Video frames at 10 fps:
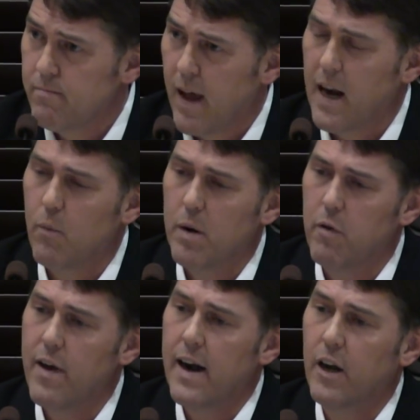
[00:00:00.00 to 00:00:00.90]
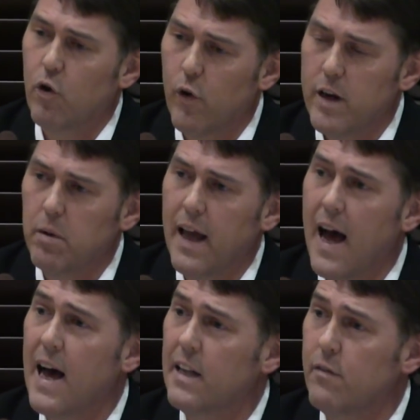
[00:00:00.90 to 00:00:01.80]
and I want to provide an incredibly
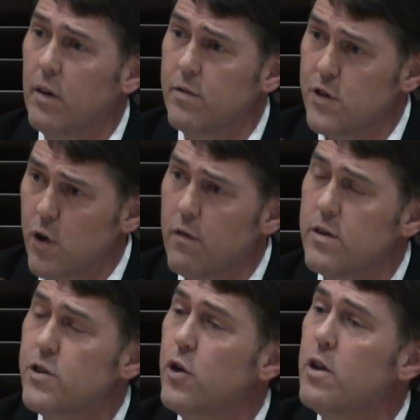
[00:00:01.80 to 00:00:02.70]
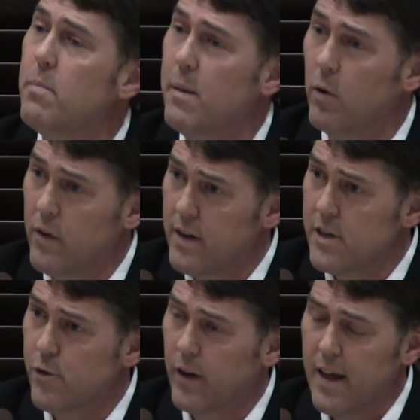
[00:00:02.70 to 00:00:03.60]
high level of service to the people in the
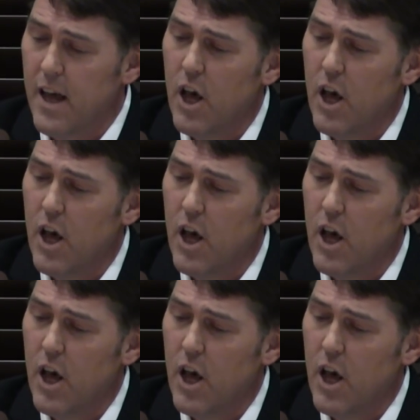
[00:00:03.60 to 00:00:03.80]
district.